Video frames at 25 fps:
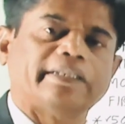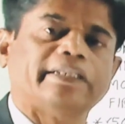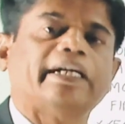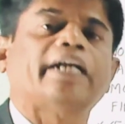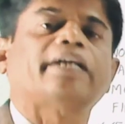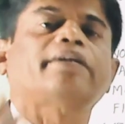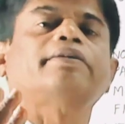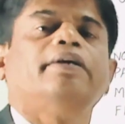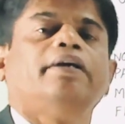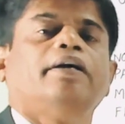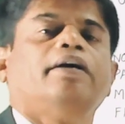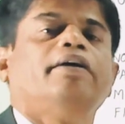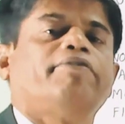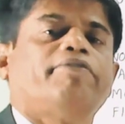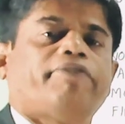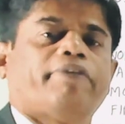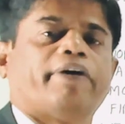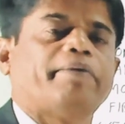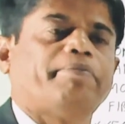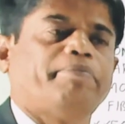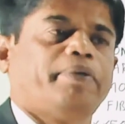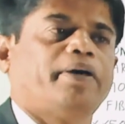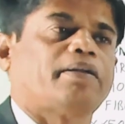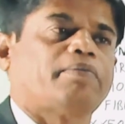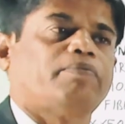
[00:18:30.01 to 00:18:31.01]
That
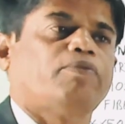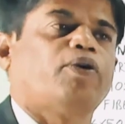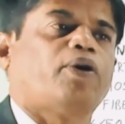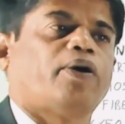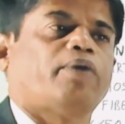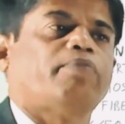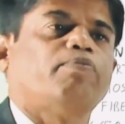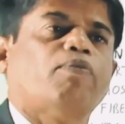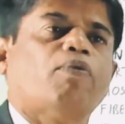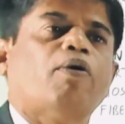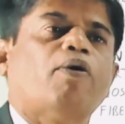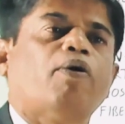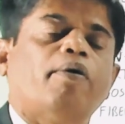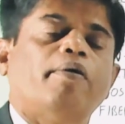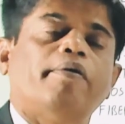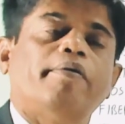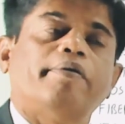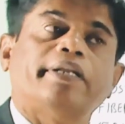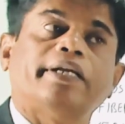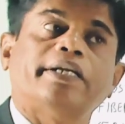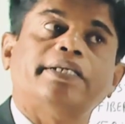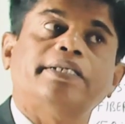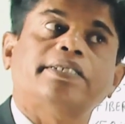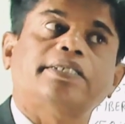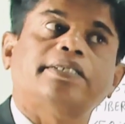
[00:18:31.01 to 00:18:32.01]
fiber,
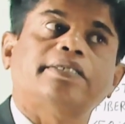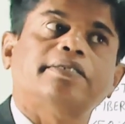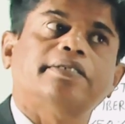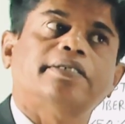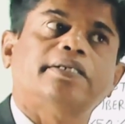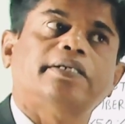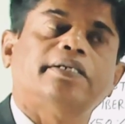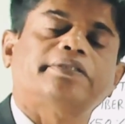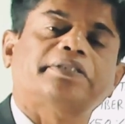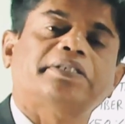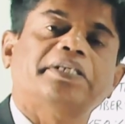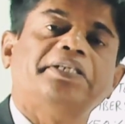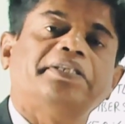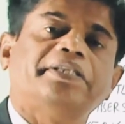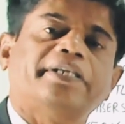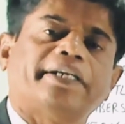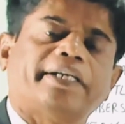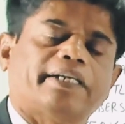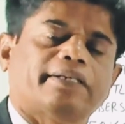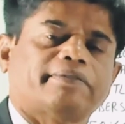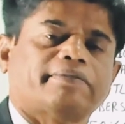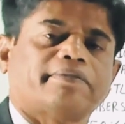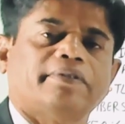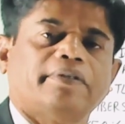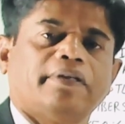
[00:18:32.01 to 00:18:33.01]
that is
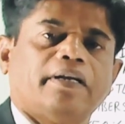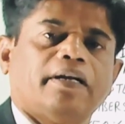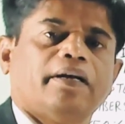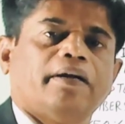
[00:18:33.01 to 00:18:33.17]
synthetic,